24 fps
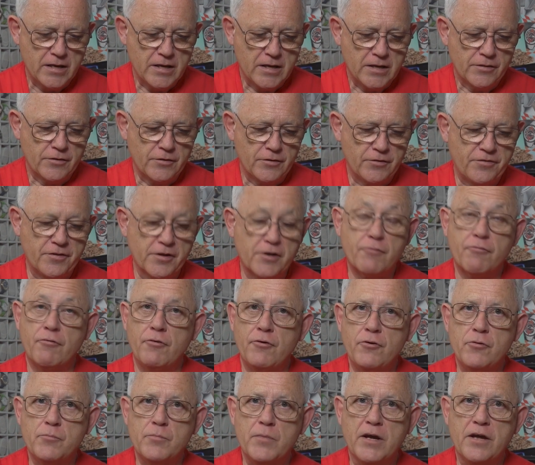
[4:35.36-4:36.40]
There's the
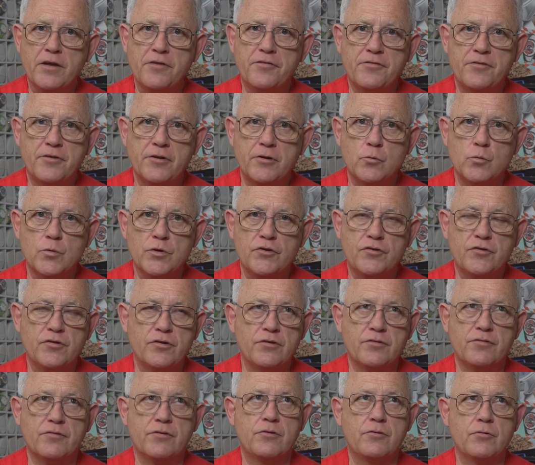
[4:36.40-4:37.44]
Chronomaster, which
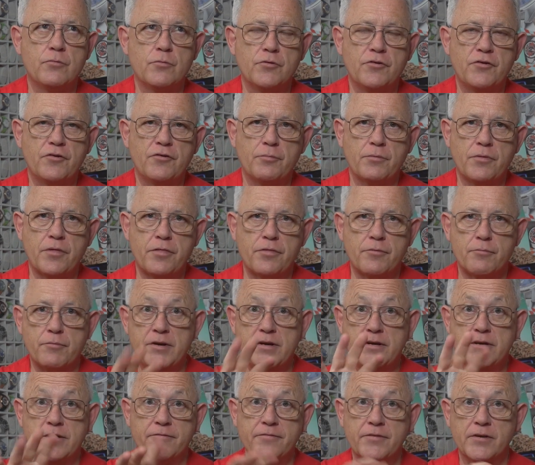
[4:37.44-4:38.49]
is gorgeous with the 3
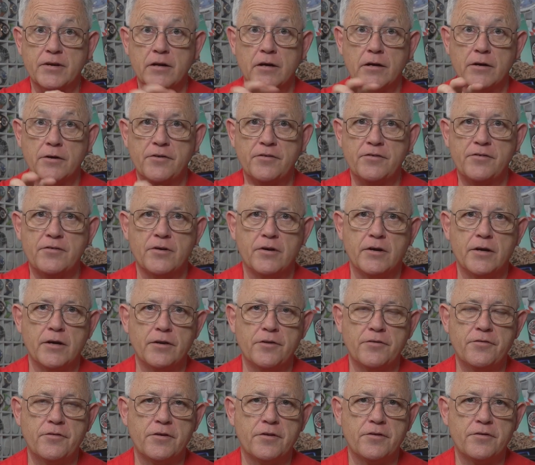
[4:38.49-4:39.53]
different colored
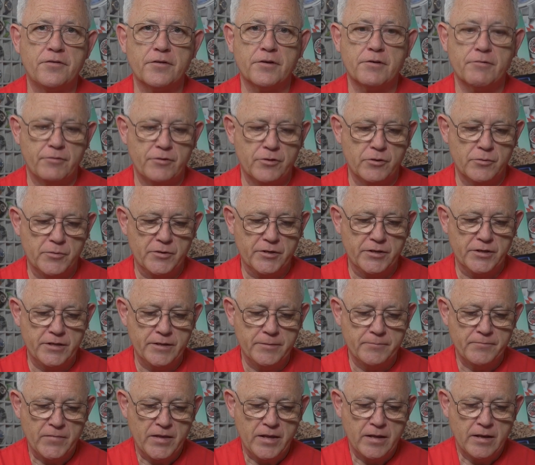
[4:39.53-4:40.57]
dials, and it's a chronometer,
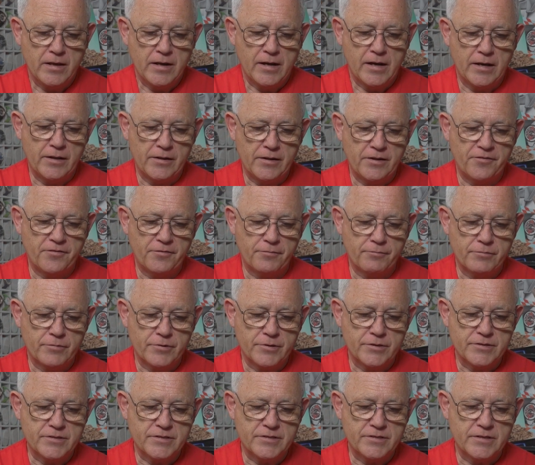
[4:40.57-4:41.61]
and that's
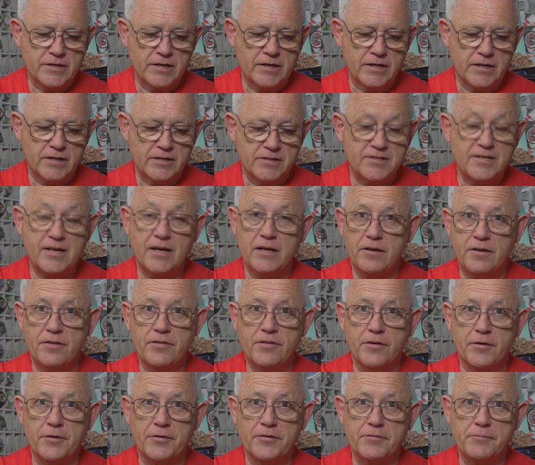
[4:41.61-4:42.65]
around
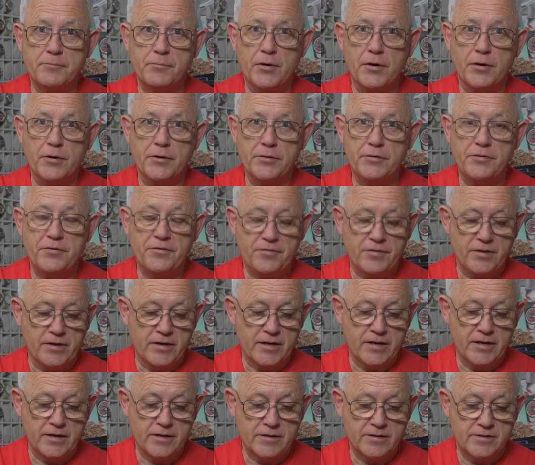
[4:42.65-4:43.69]
£10,000.
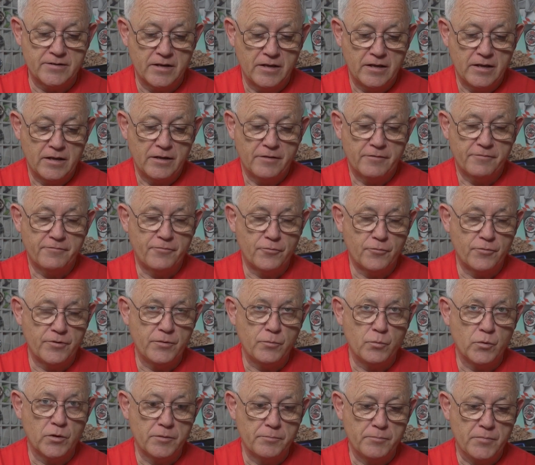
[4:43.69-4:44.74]
And
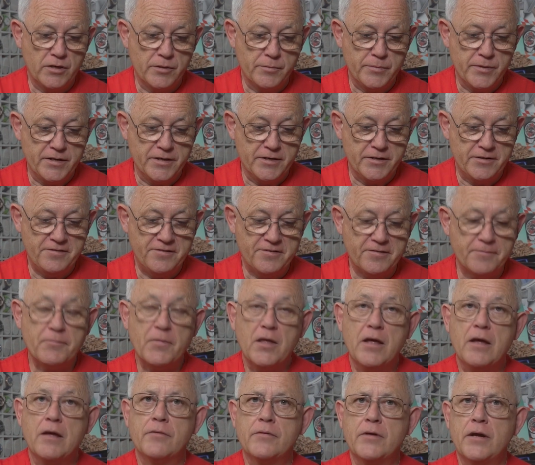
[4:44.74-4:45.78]
41 millimeters.
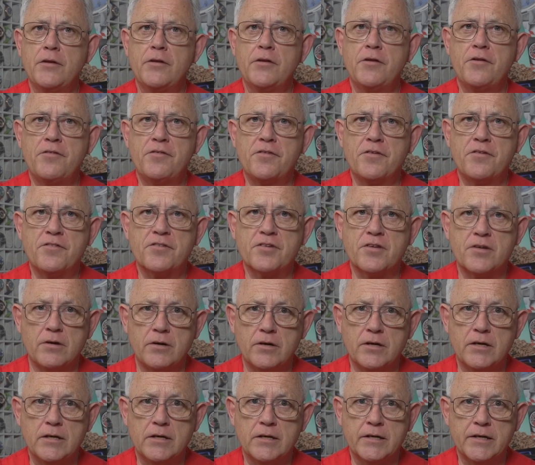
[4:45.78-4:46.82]
Then there's the
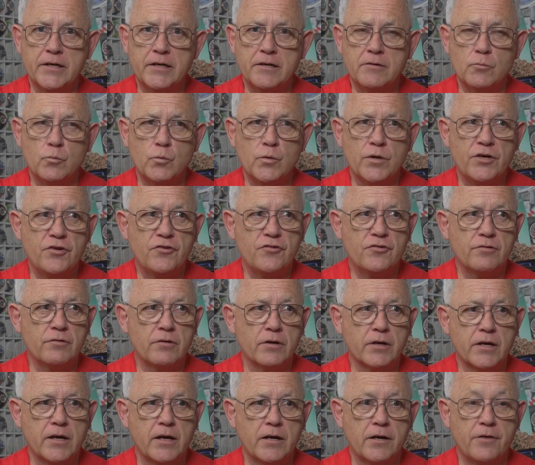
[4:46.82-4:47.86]
Skyline, which
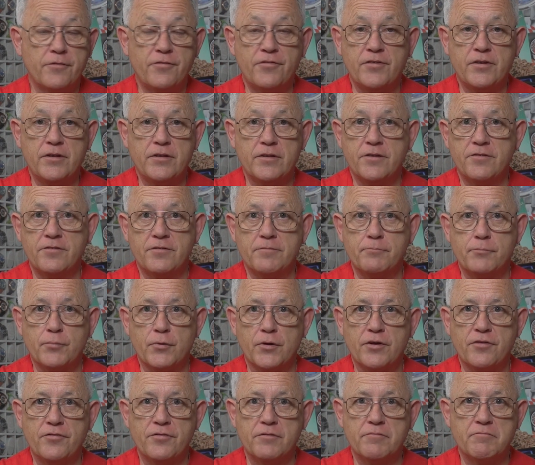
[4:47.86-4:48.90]
again, I've seen this in
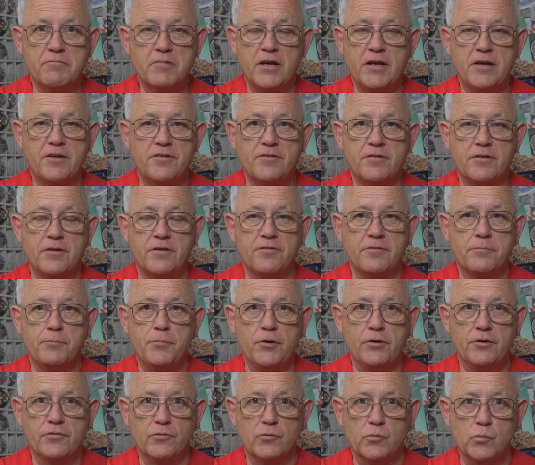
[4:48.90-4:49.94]
person. It's a
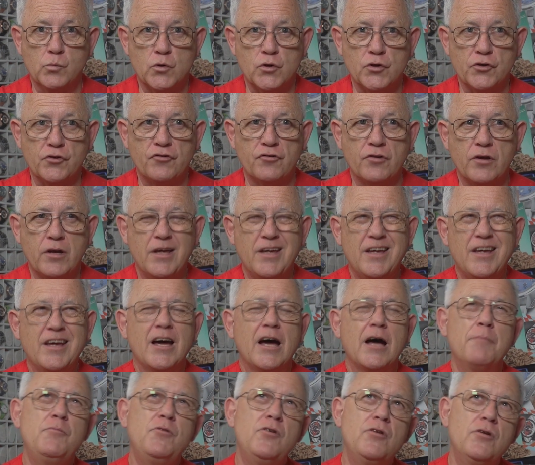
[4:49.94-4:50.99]
beautiful watch.
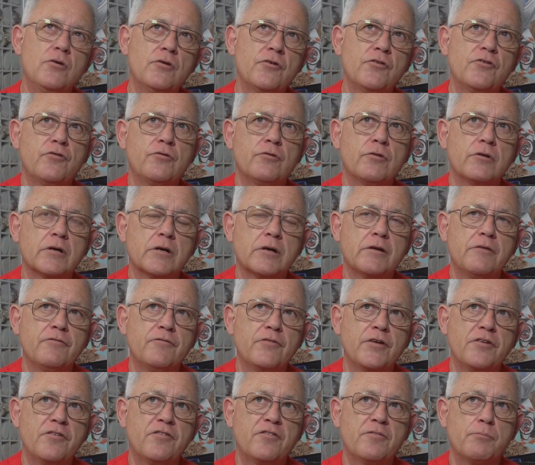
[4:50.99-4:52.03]
I'm not sure I'm
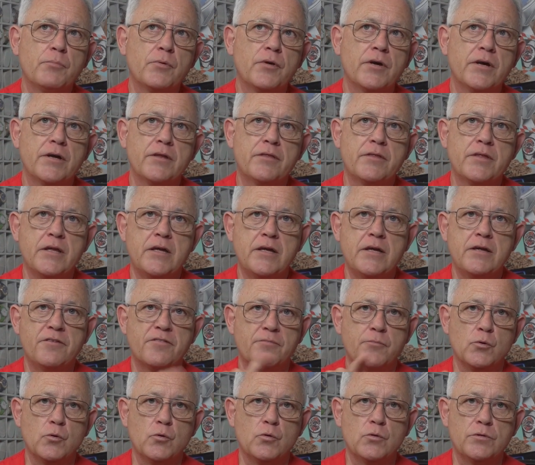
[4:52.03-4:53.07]
convinced by the
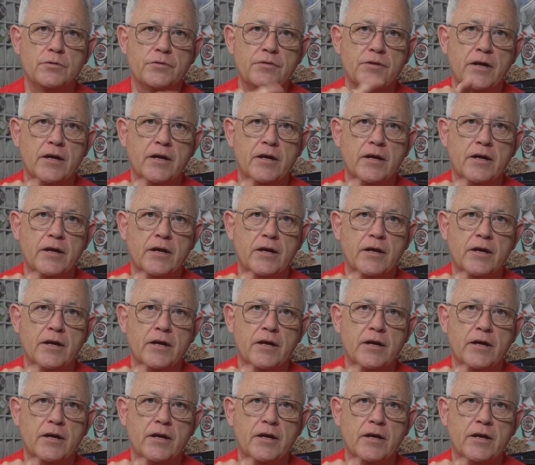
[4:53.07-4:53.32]
small